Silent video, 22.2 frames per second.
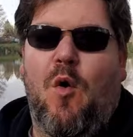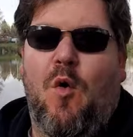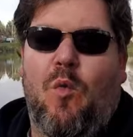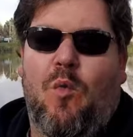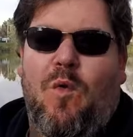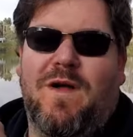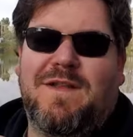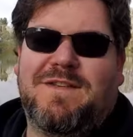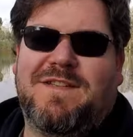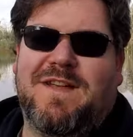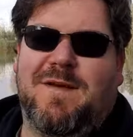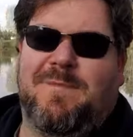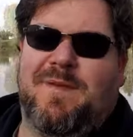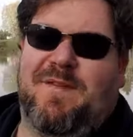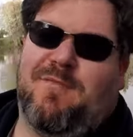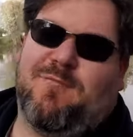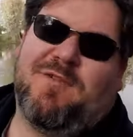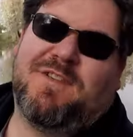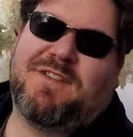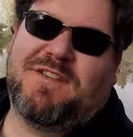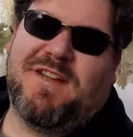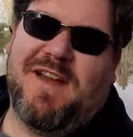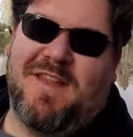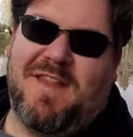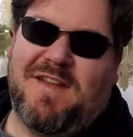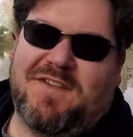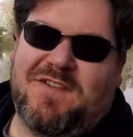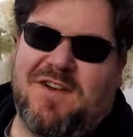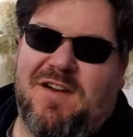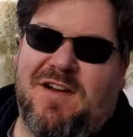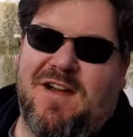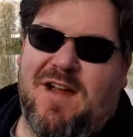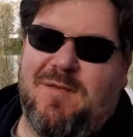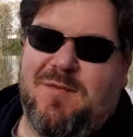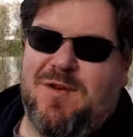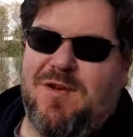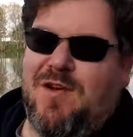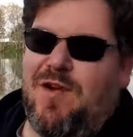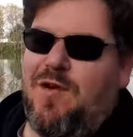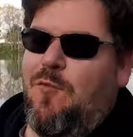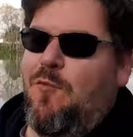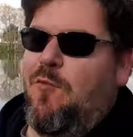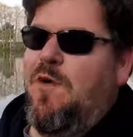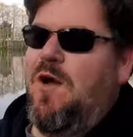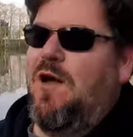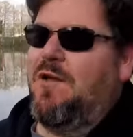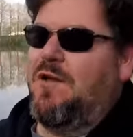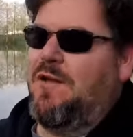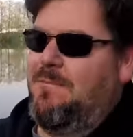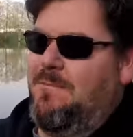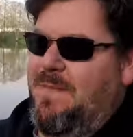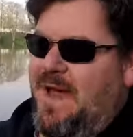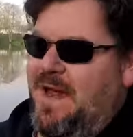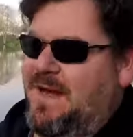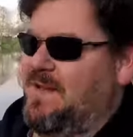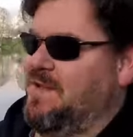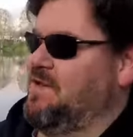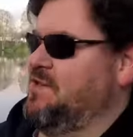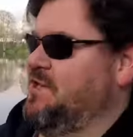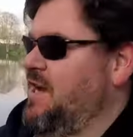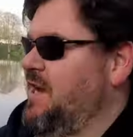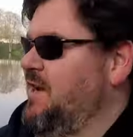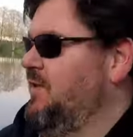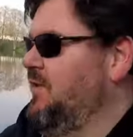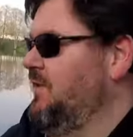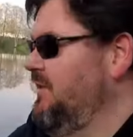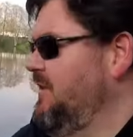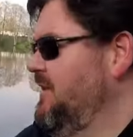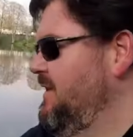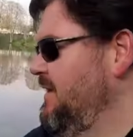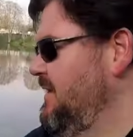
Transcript: What's up, everyone? Scott the Trout Hammer here, and welcome back to the channel.